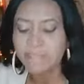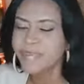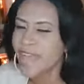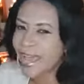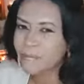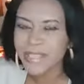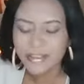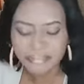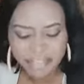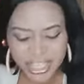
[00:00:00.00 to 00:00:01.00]
times
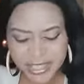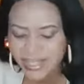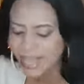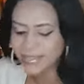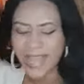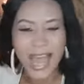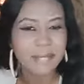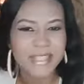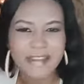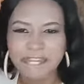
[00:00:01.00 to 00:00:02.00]
of feasting,
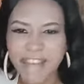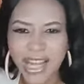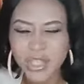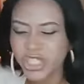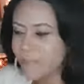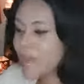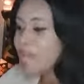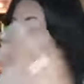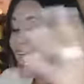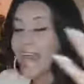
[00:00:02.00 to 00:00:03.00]
times of fellowship,
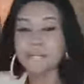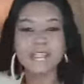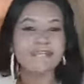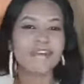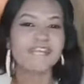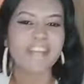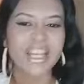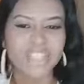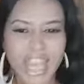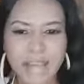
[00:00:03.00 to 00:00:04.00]
times of
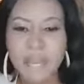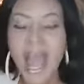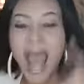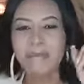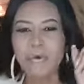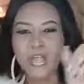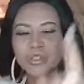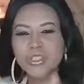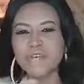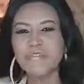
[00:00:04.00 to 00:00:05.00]
refreshing. I
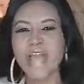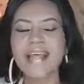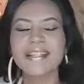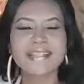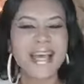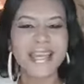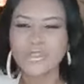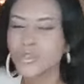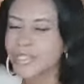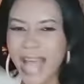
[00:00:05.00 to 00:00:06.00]
want you to enter
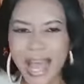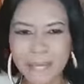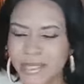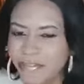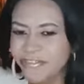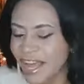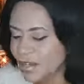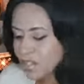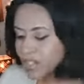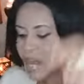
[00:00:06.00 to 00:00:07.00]
into times of
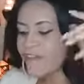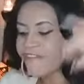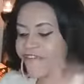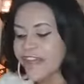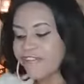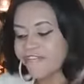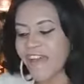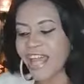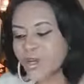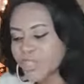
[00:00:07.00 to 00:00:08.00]
fellowship
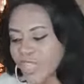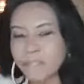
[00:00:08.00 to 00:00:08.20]
fellowship.